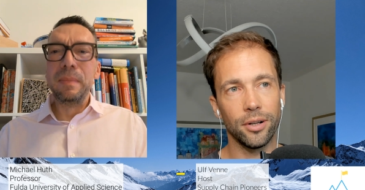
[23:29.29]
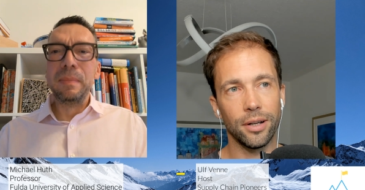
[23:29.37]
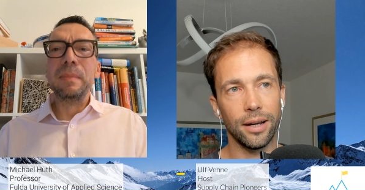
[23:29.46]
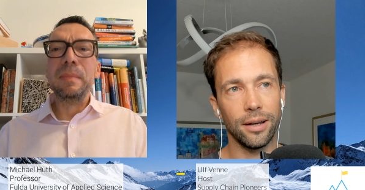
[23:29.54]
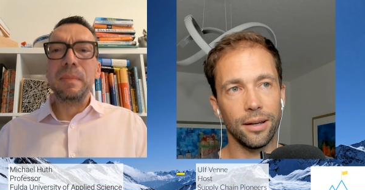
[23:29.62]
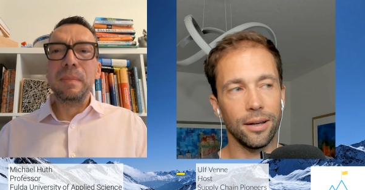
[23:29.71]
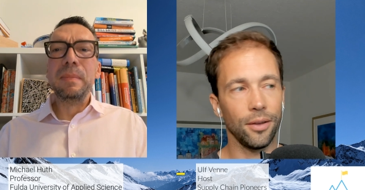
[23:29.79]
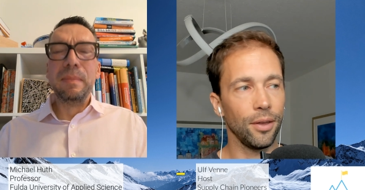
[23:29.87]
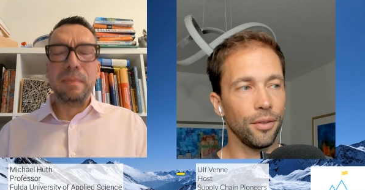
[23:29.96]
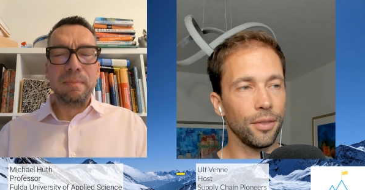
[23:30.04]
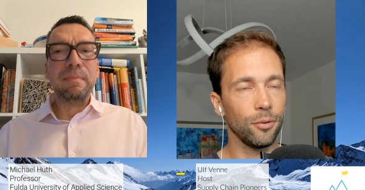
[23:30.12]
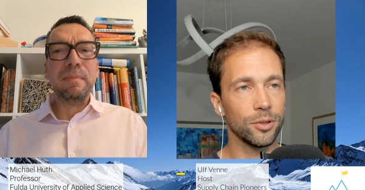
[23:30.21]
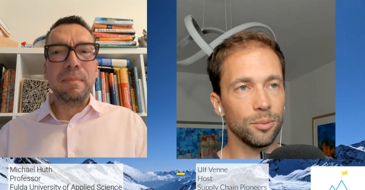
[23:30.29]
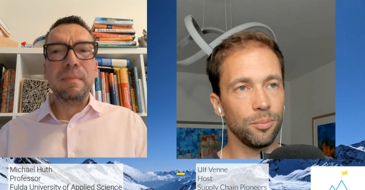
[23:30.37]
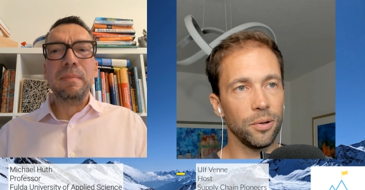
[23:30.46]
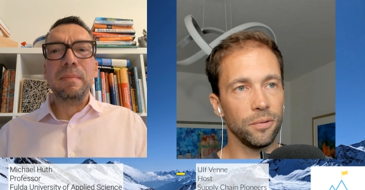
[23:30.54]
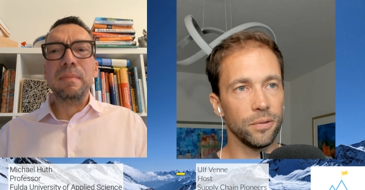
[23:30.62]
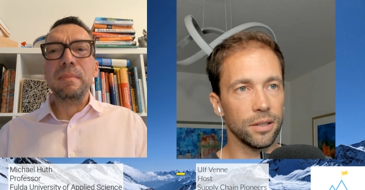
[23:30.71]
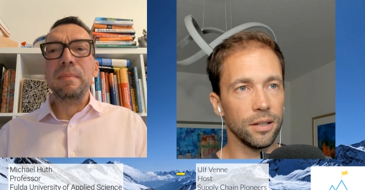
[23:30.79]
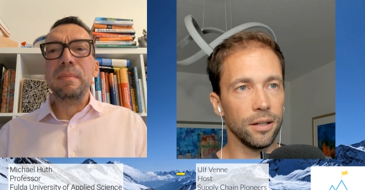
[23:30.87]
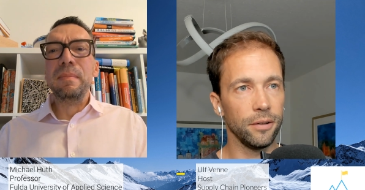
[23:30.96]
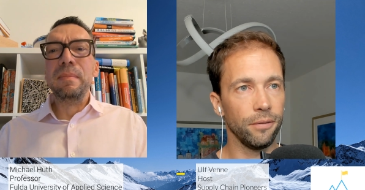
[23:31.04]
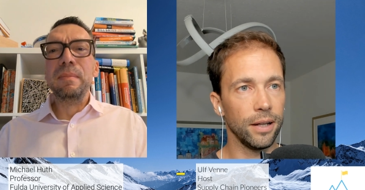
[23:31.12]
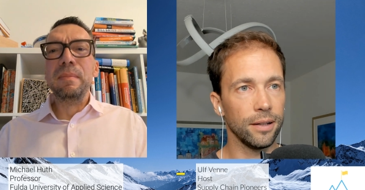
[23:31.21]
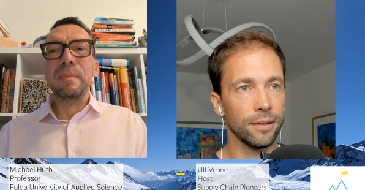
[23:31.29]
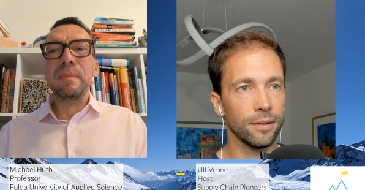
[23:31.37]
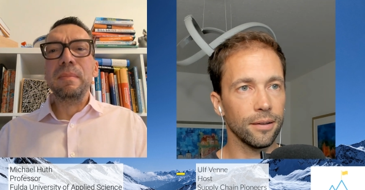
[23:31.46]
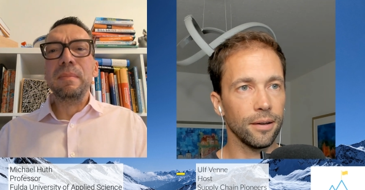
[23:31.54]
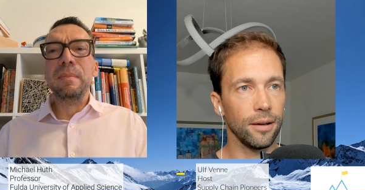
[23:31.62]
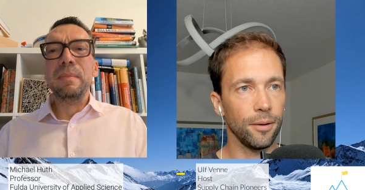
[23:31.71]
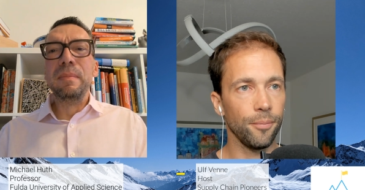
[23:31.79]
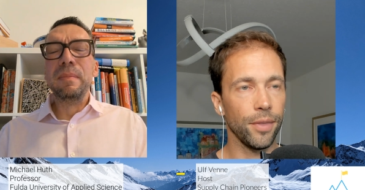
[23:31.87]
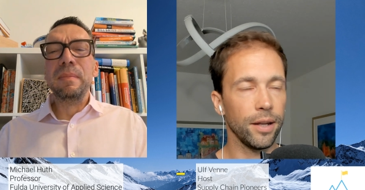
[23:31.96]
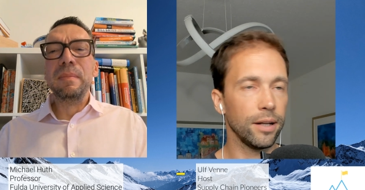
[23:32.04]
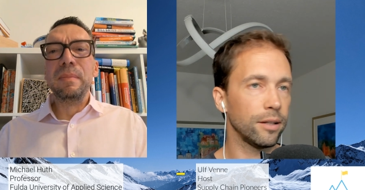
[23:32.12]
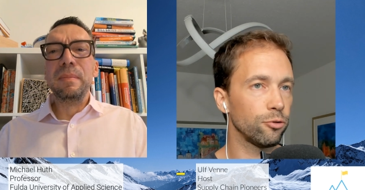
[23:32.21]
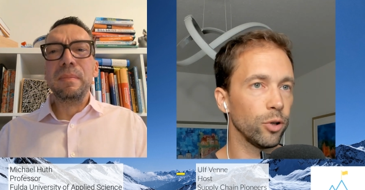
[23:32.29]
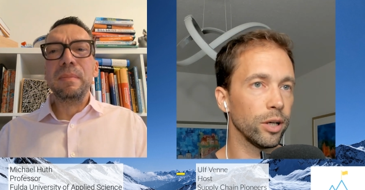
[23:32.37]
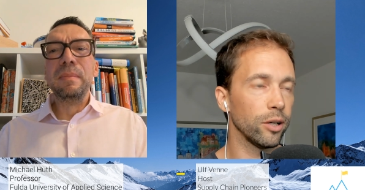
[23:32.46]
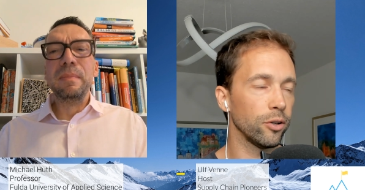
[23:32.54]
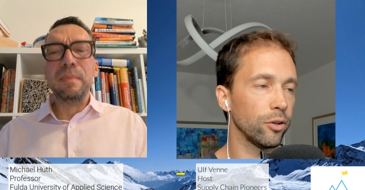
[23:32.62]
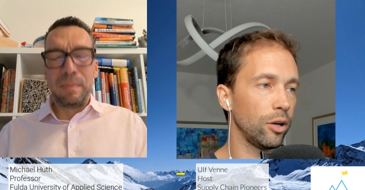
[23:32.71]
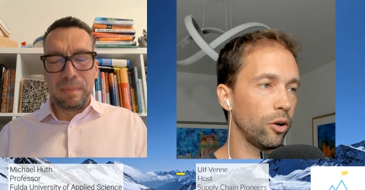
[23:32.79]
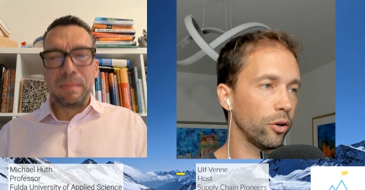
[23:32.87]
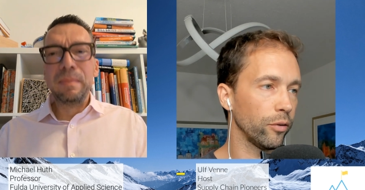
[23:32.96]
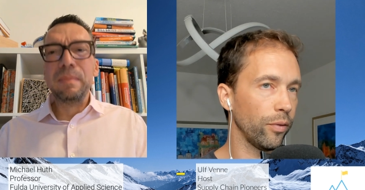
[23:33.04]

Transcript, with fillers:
Speaker 1: I, I, think that was a pivotal event um, that triggered a lot of